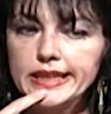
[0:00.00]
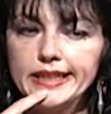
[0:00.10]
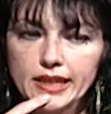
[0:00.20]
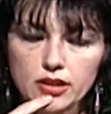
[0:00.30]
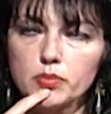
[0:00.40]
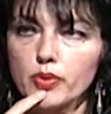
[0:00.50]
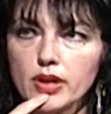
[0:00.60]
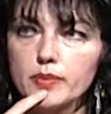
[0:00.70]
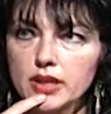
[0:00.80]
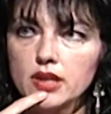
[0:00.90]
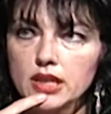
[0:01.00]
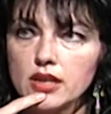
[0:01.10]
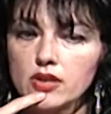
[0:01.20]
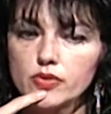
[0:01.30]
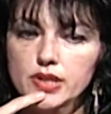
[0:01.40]
Yeah, primarily
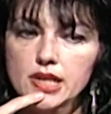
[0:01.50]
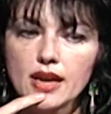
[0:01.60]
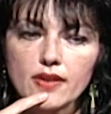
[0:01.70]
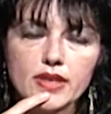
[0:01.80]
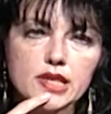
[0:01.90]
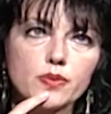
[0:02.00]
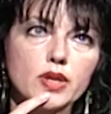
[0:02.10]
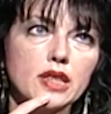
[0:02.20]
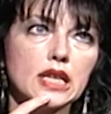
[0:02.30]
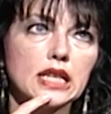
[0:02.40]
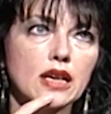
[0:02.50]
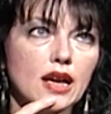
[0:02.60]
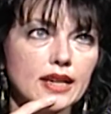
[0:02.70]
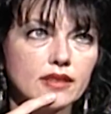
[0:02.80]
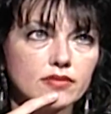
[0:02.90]
I always have. That's one thing
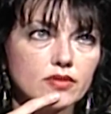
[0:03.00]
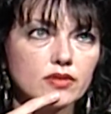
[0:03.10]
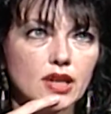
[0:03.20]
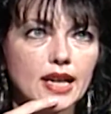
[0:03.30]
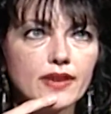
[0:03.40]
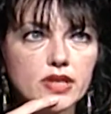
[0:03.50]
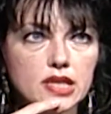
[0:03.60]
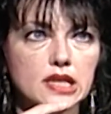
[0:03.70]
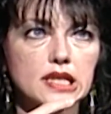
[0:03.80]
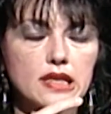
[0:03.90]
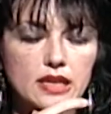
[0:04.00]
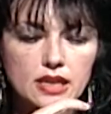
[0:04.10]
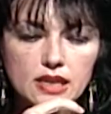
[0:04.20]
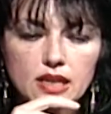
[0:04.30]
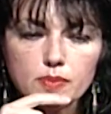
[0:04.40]
I I haven't done anything
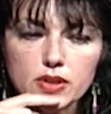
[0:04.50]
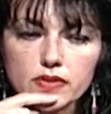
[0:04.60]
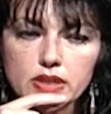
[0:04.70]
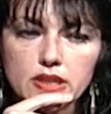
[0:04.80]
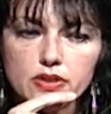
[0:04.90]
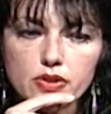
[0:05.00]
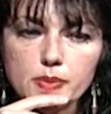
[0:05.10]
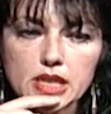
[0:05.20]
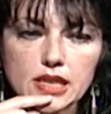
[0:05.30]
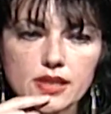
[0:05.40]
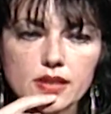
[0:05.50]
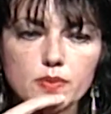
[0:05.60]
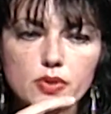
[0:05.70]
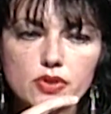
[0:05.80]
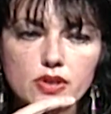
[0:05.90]
in a couple of years because
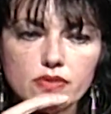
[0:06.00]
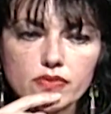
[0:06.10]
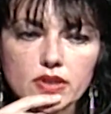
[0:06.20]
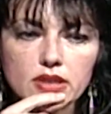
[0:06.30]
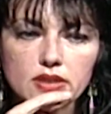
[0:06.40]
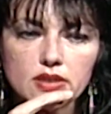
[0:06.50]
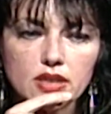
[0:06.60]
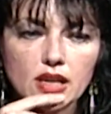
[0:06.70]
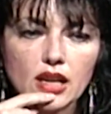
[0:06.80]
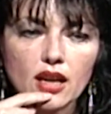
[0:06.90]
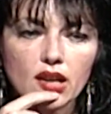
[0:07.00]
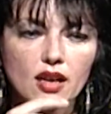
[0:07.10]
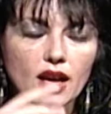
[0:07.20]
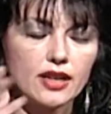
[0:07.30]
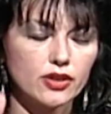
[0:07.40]
I'm sort of. Uh,
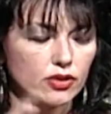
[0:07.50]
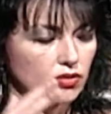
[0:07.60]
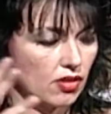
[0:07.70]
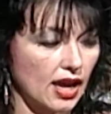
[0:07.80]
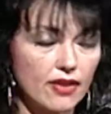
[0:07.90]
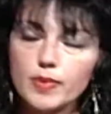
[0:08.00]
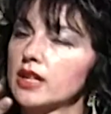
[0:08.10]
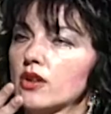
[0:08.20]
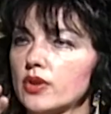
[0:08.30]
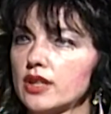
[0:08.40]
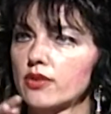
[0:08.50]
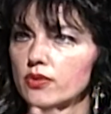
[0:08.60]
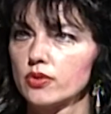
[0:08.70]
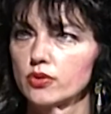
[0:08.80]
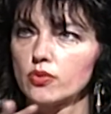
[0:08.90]
I don't know, have been mm-hmm. going
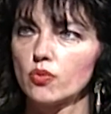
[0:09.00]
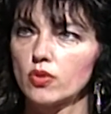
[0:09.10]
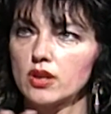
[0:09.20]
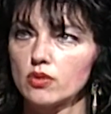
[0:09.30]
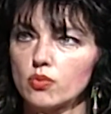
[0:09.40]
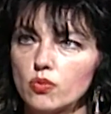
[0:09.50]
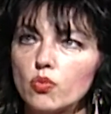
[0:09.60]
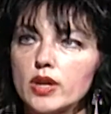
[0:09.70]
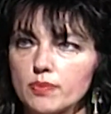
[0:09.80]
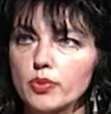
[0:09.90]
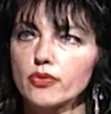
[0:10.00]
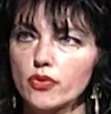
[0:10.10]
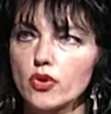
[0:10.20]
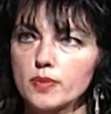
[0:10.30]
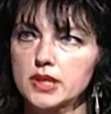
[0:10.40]
through what
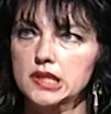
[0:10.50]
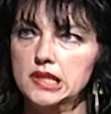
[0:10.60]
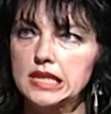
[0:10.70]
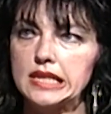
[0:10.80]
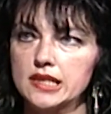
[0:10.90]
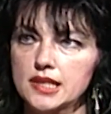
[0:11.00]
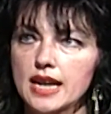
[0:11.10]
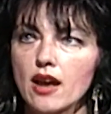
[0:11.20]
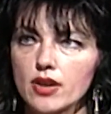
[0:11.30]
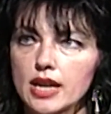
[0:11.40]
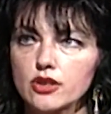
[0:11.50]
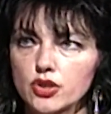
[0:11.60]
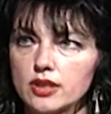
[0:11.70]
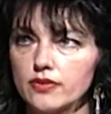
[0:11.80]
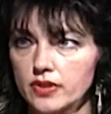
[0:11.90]
performance is and how it
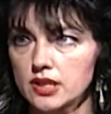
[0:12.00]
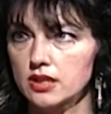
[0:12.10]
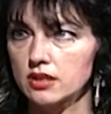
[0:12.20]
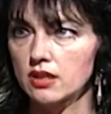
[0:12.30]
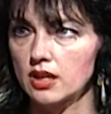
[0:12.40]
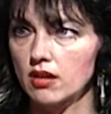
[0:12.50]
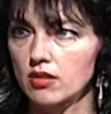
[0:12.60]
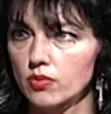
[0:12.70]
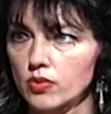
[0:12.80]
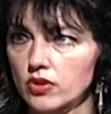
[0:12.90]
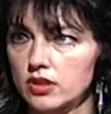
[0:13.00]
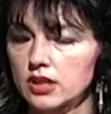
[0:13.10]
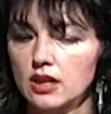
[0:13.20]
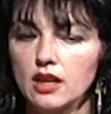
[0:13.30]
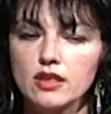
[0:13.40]
actually fits into the art world.
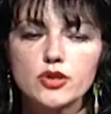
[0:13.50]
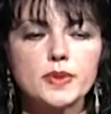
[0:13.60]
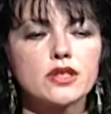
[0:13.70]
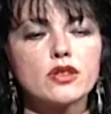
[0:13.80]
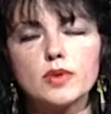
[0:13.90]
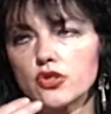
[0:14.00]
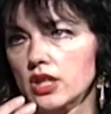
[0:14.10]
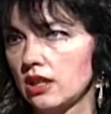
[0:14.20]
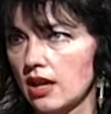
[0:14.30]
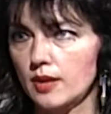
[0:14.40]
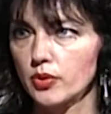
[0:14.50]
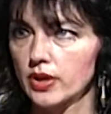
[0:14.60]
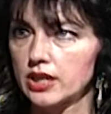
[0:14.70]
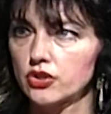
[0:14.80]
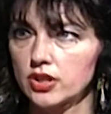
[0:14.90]
Mm-hmm. There's been so much
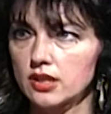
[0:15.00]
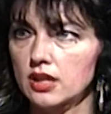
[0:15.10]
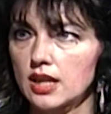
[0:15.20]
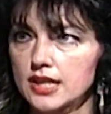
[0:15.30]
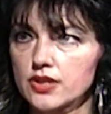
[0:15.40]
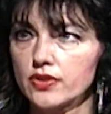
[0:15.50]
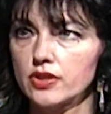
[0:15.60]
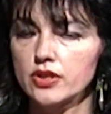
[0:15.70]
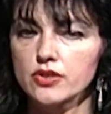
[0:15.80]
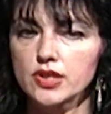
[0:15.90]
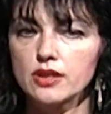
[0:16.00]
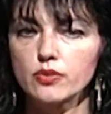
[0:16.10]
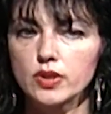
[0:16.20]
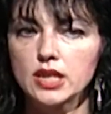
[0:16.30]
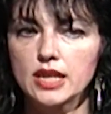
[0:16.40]
collaboration in the last few years that it
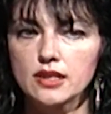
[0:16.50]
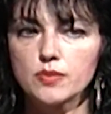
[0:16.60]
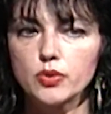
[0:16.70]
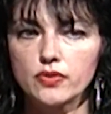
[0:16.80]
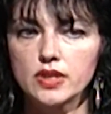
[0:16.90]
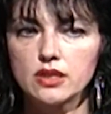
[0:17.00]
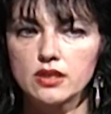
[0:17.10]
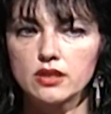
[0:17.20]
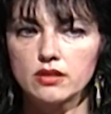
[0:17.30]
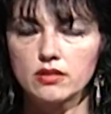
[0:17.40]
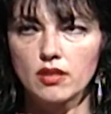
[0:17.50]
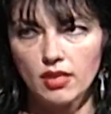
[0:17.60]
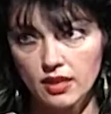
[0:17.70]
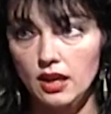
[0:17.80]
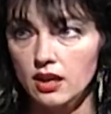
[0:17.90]
really has moved into
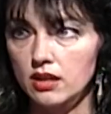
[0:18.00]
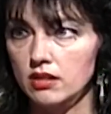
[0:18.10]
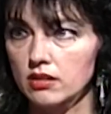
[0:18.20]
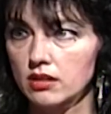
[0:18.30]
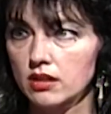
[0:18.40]
theater.